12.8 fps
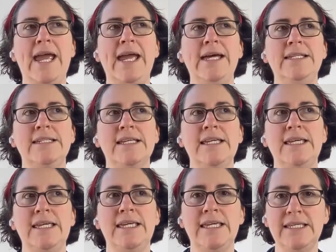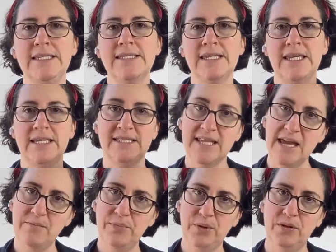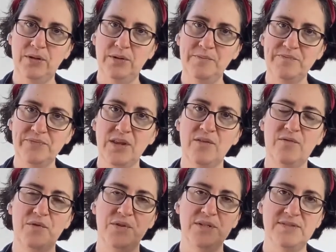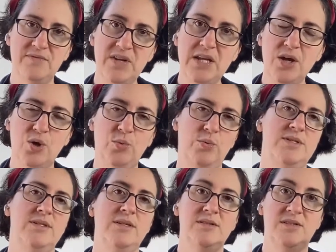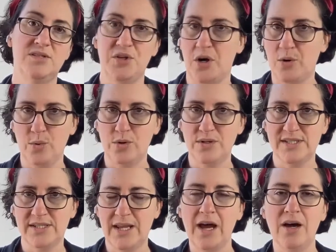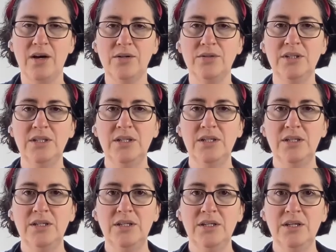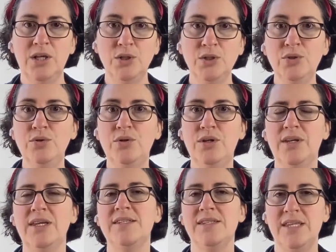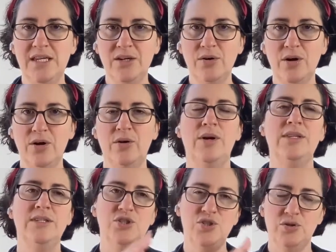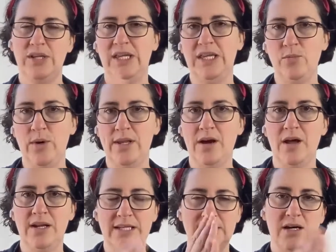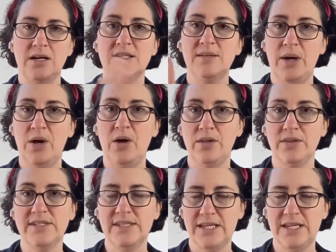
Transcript: And his example for this video was Star Wars and how Luke is the hero and the journey he went on, and he talks about all the